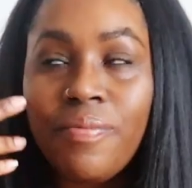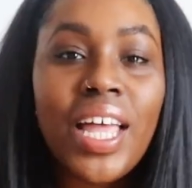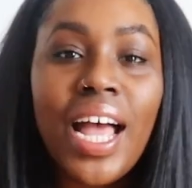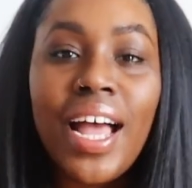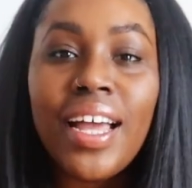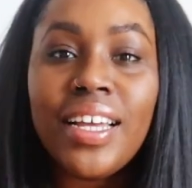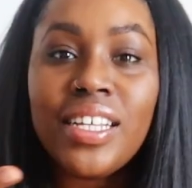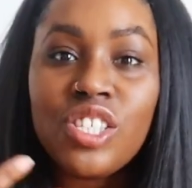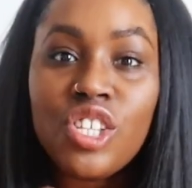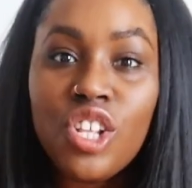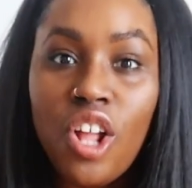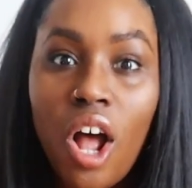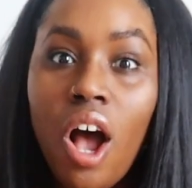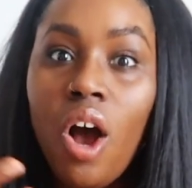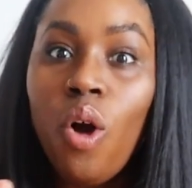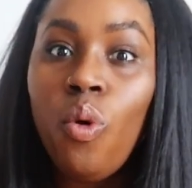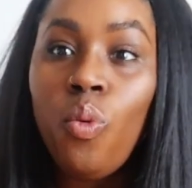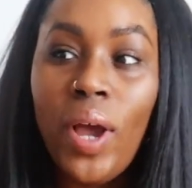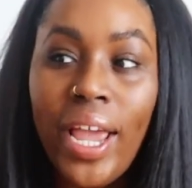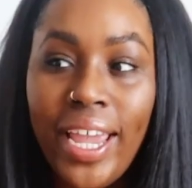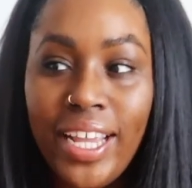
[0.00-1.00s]
that is
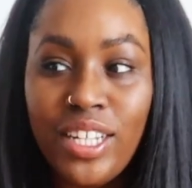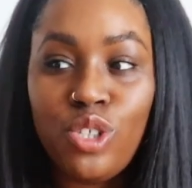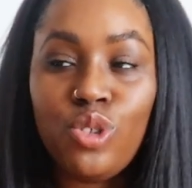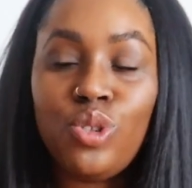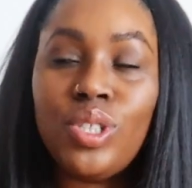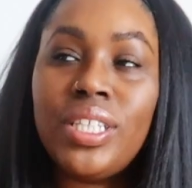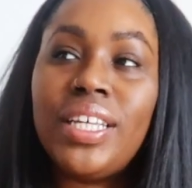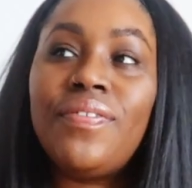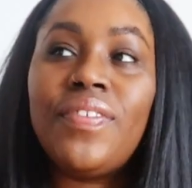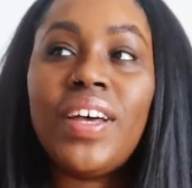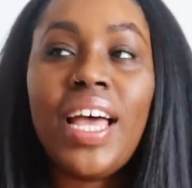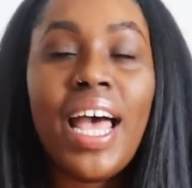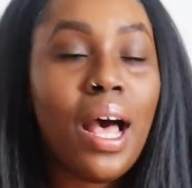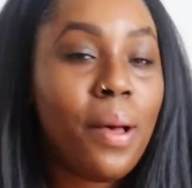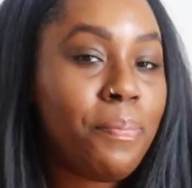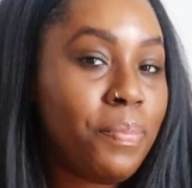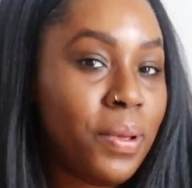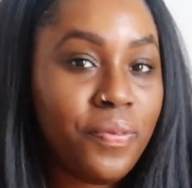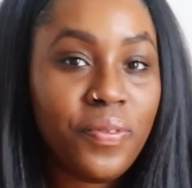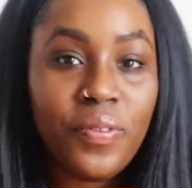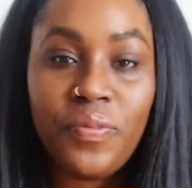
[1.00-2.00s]
not a way to live a
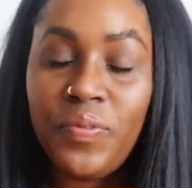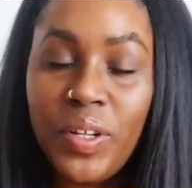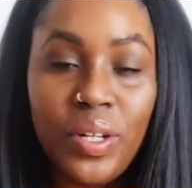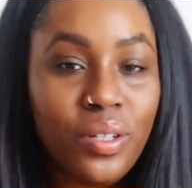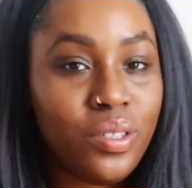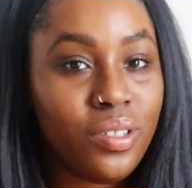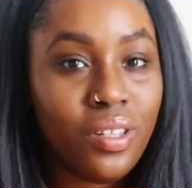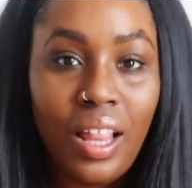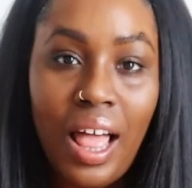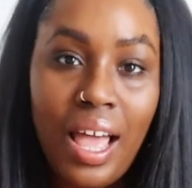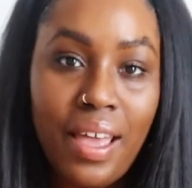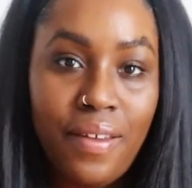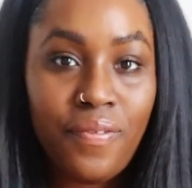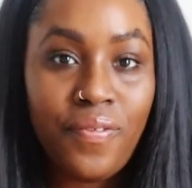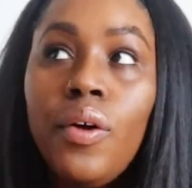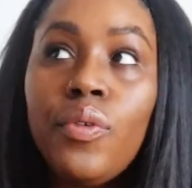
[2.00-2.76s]
happy, fulfilled life.